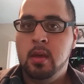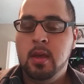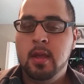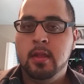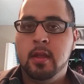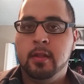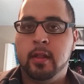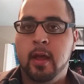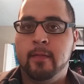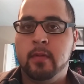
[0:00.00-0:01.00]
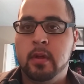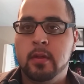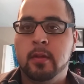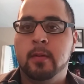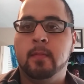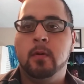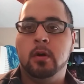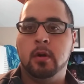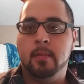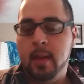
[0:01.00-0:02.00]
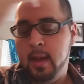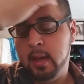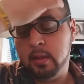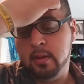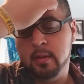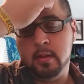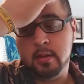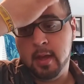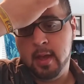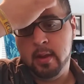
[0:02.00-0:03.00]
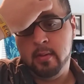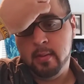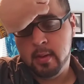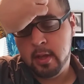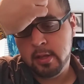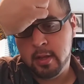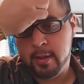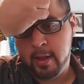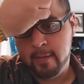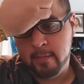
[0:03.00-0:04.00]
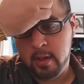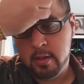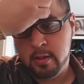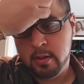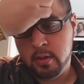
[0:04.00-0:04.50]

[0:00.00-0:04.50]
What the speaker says: Entei Nation, welcome back to the channel. Entei Nation.